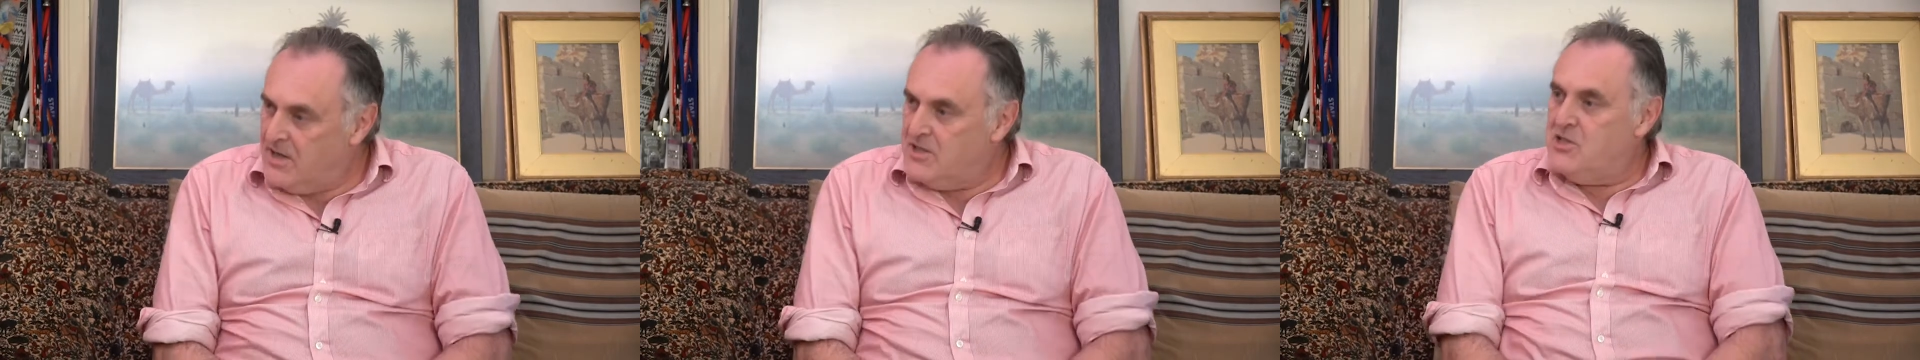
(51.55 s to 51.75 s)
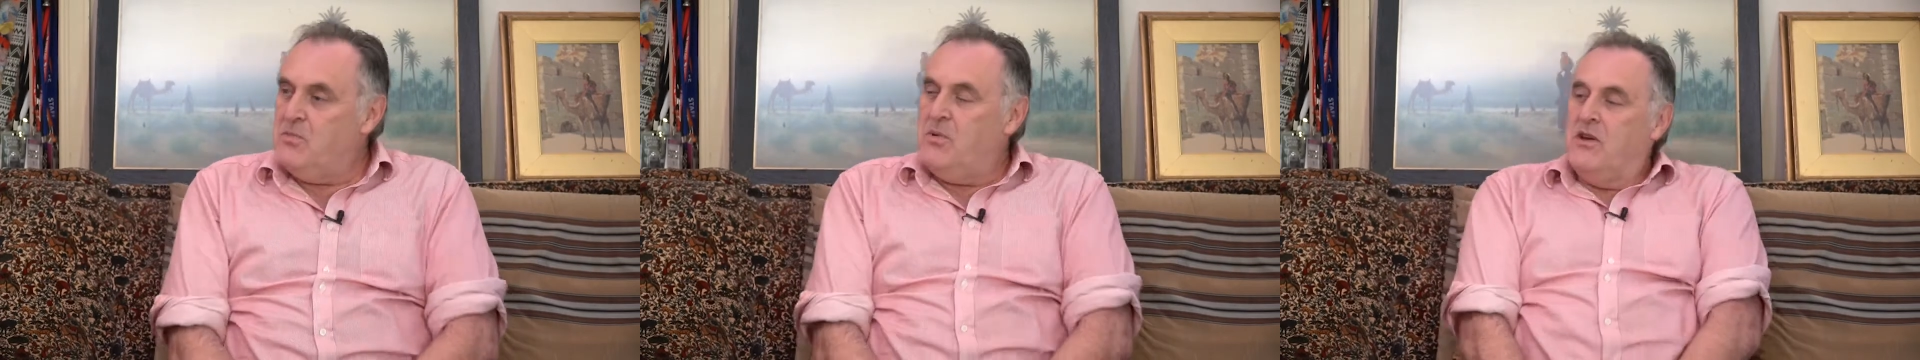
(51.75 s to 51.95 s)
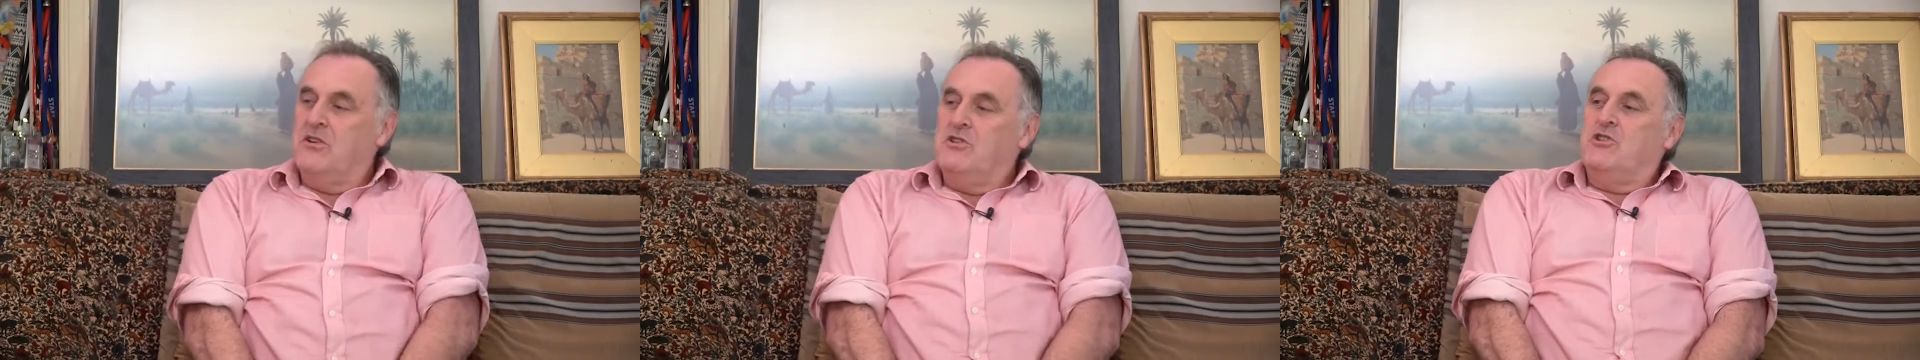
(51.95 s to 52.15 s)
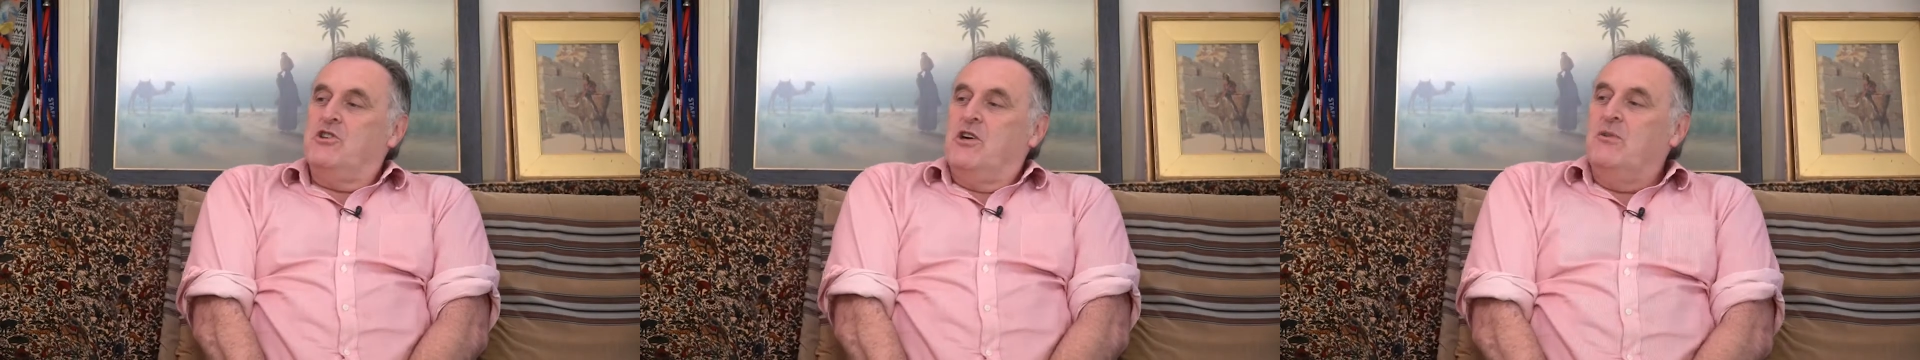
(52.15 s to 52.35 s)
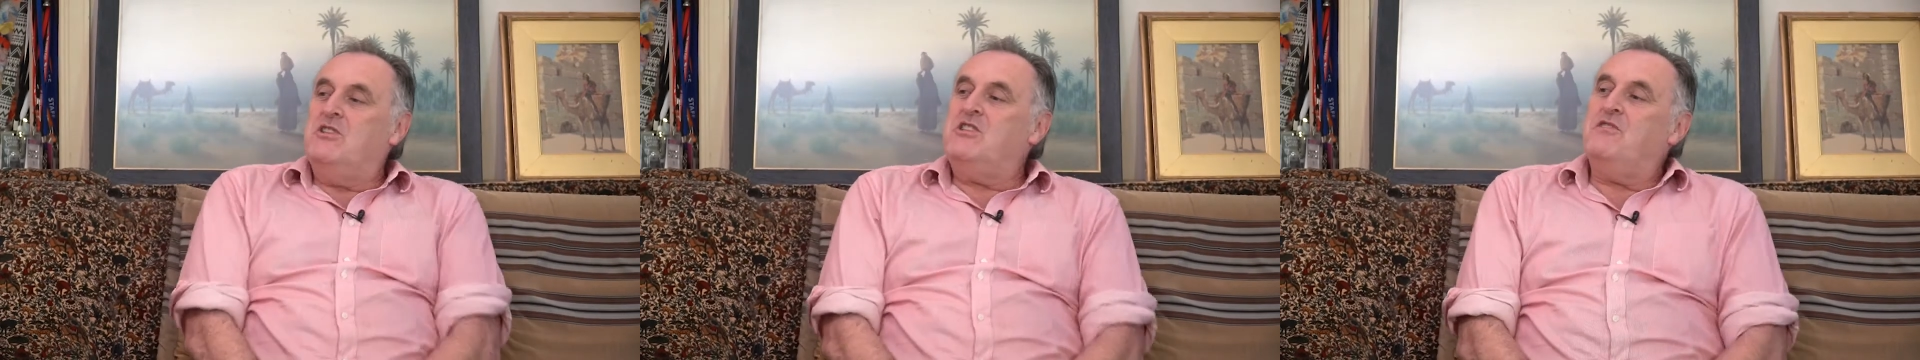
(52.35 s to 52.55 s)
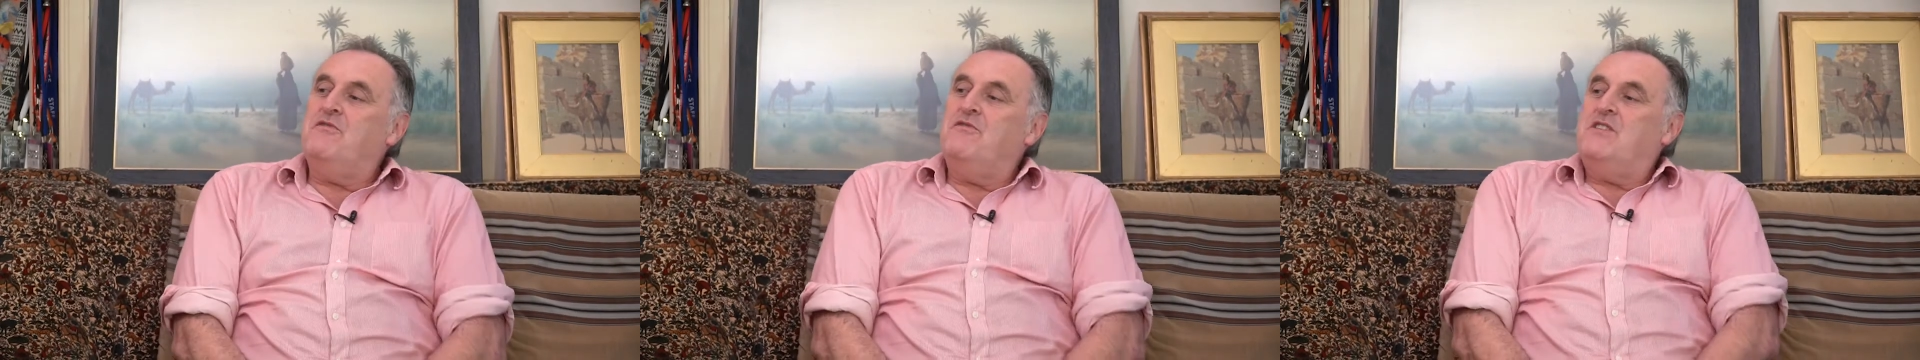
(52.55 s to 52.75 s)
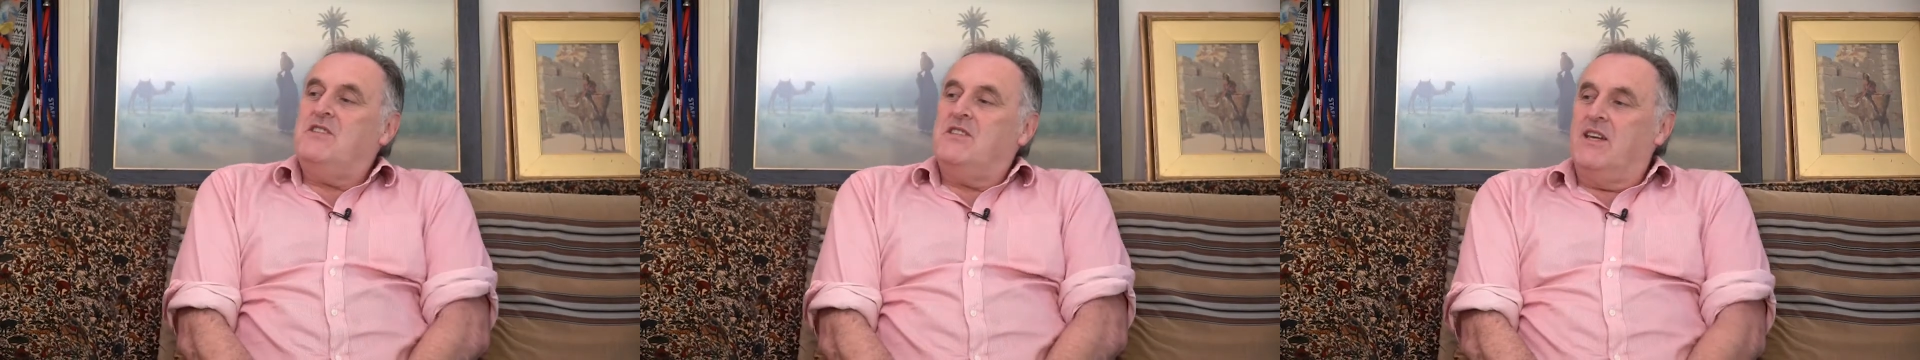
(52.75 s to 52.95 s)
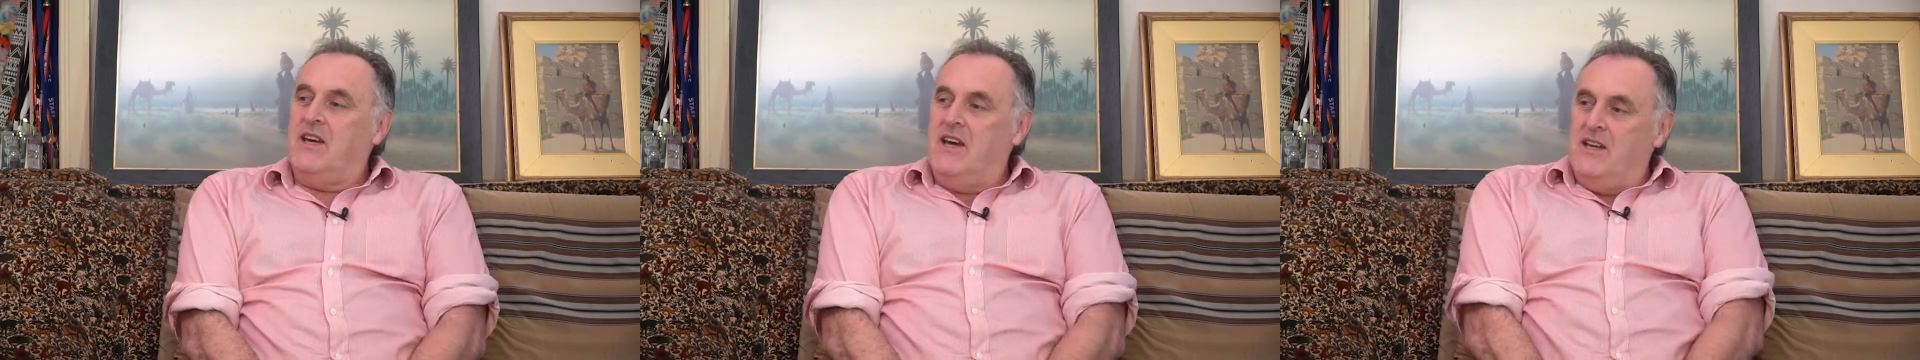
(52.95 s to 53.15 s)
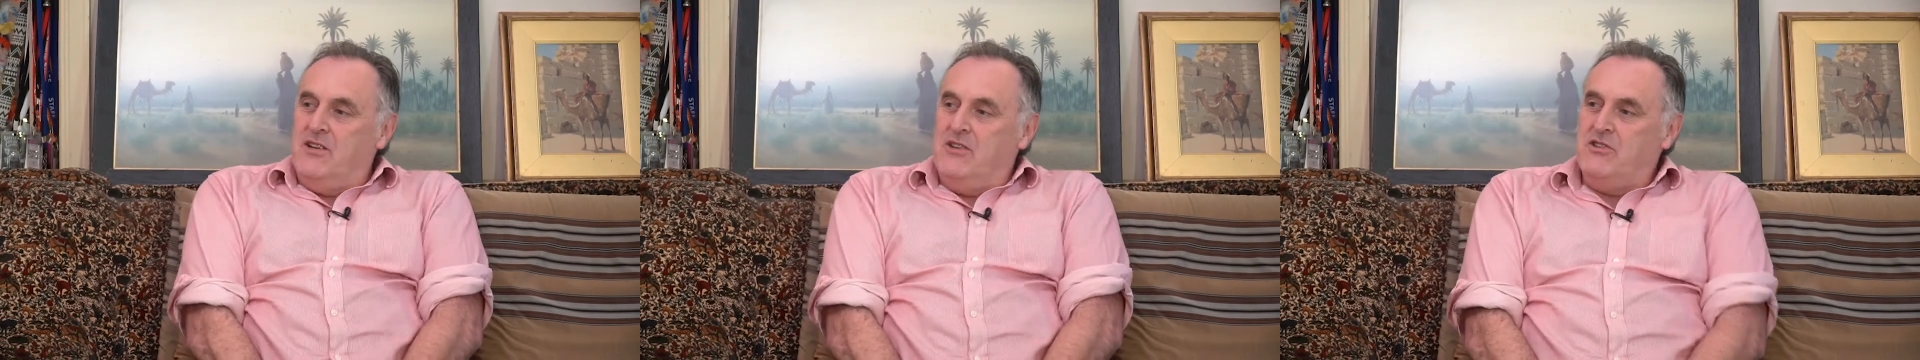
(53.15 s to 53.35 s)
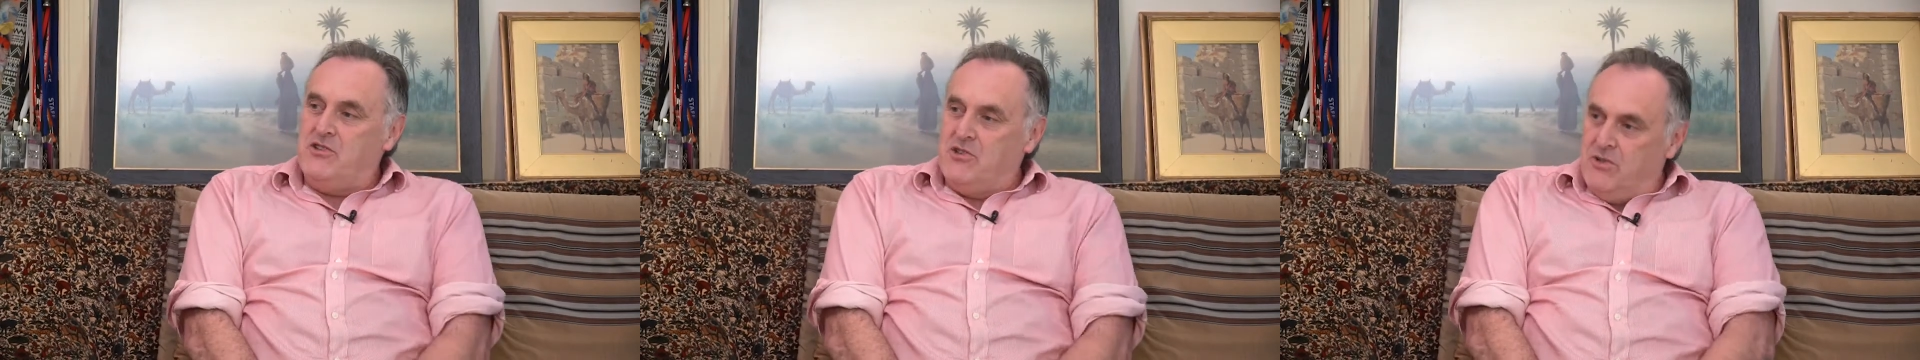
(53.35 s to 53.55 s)
to be on a show as
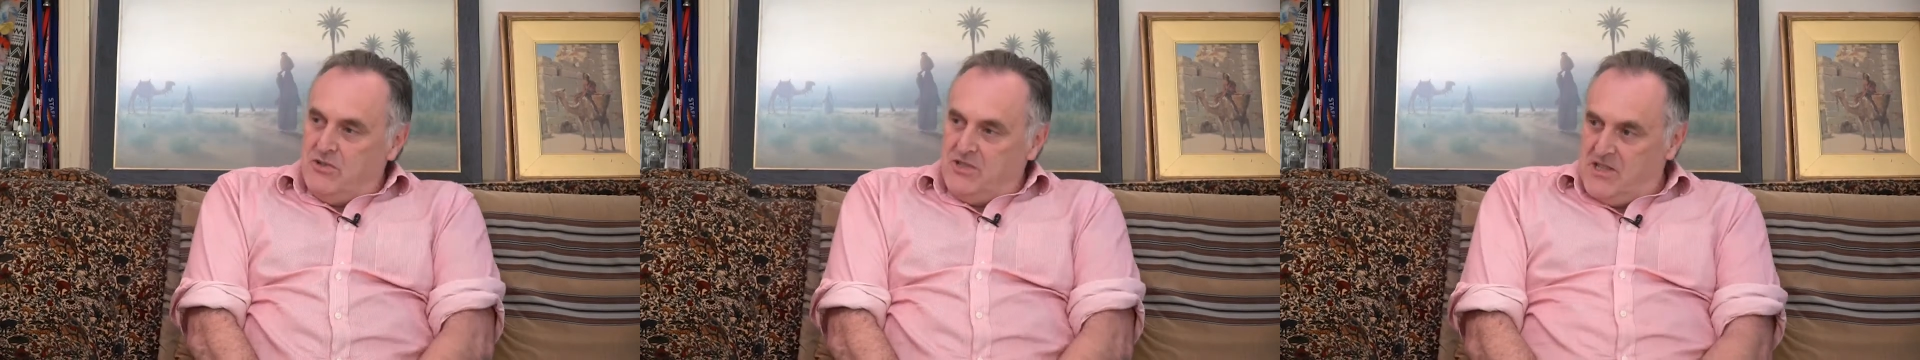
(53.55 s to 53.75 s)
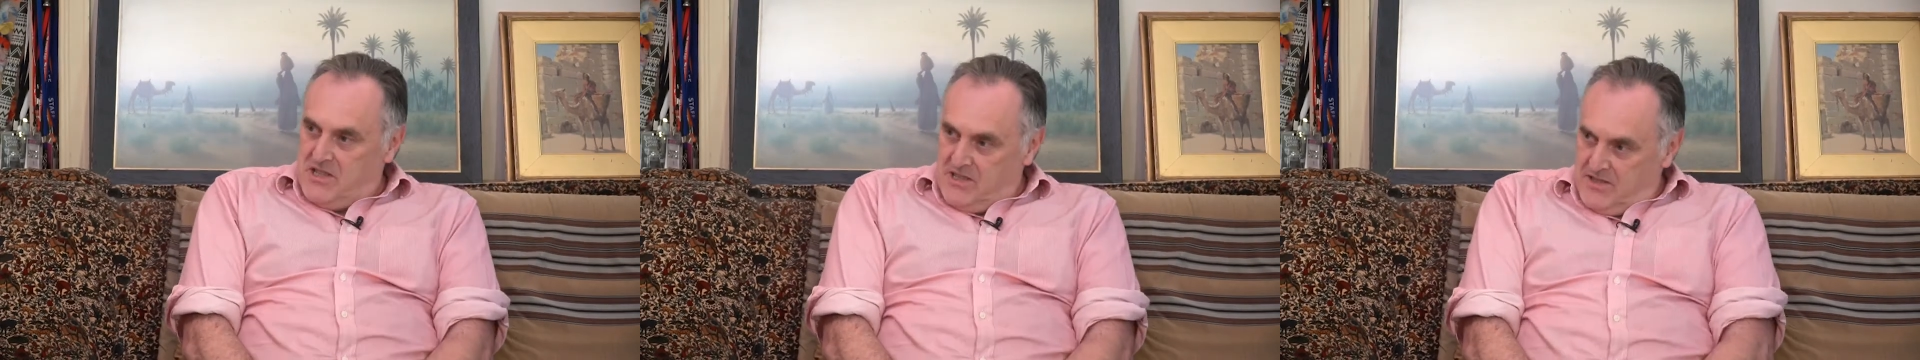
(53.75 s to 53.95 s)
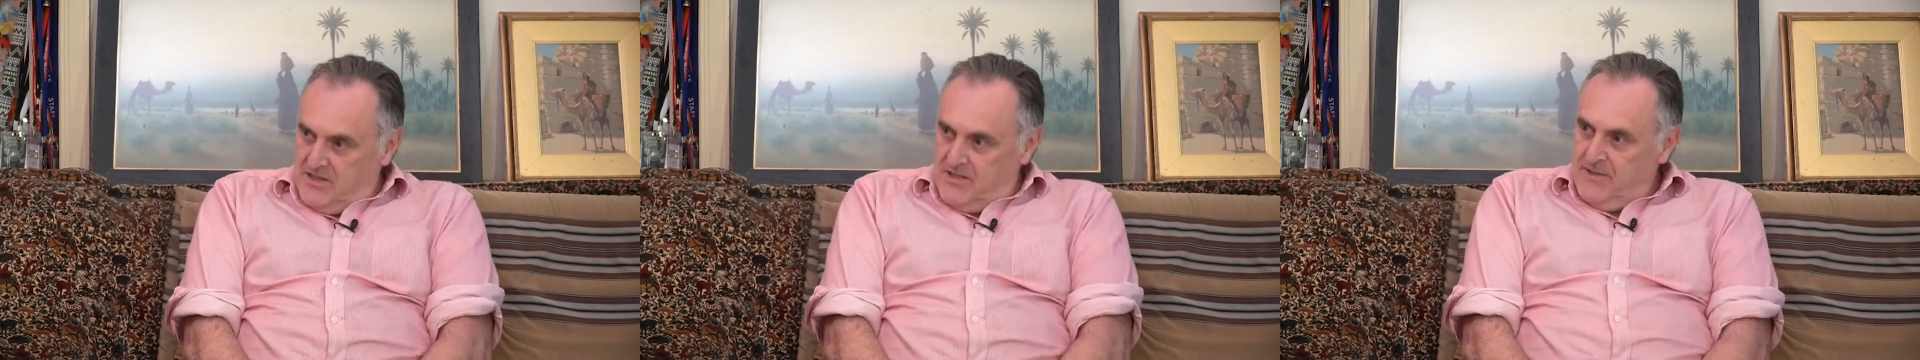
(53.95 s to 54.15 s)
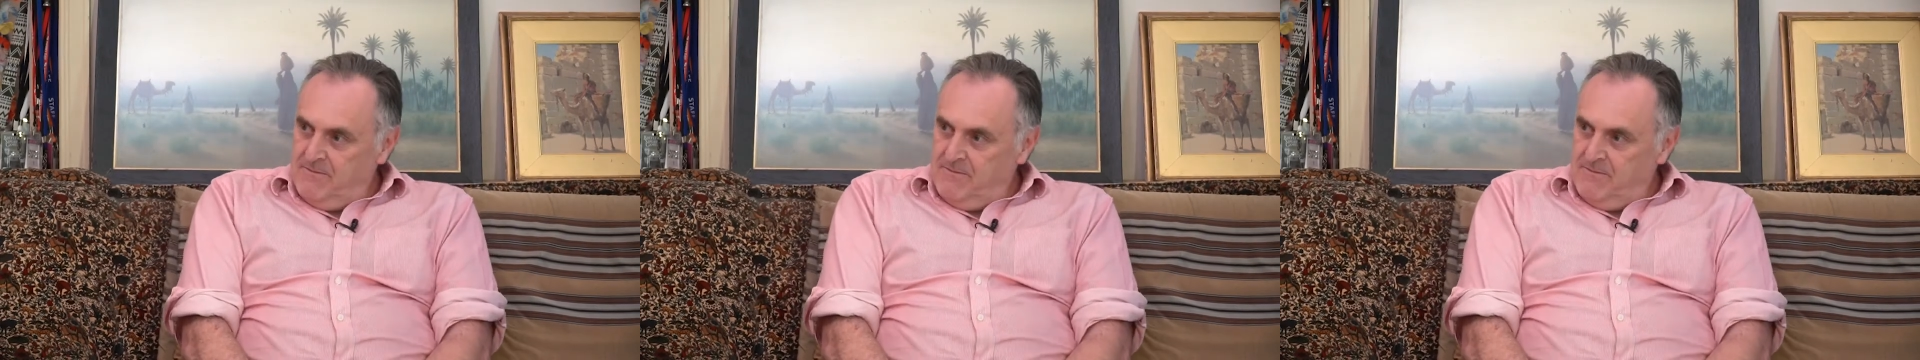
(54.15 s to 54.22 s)
sophisticated as yours isn't.